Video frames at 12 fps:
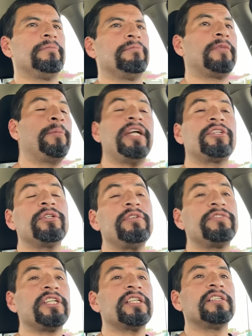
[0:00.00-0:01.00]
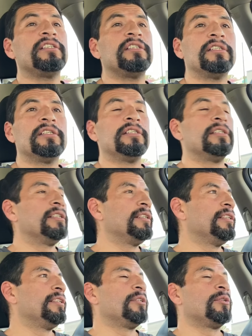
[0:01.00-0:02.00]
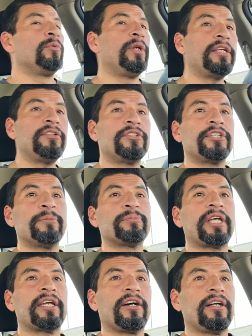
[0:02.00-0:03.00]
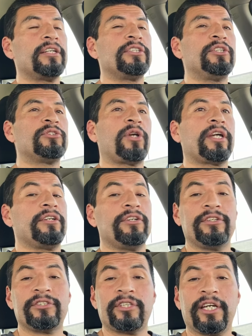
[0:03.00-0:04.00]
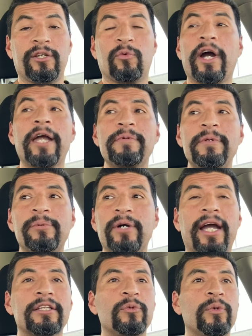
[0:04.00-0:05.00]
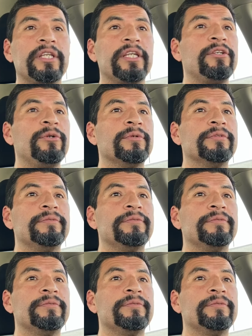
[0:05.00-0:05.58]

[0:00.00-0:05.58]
Maybe I should have taken relationship psychology so I could understand why people act the way they do.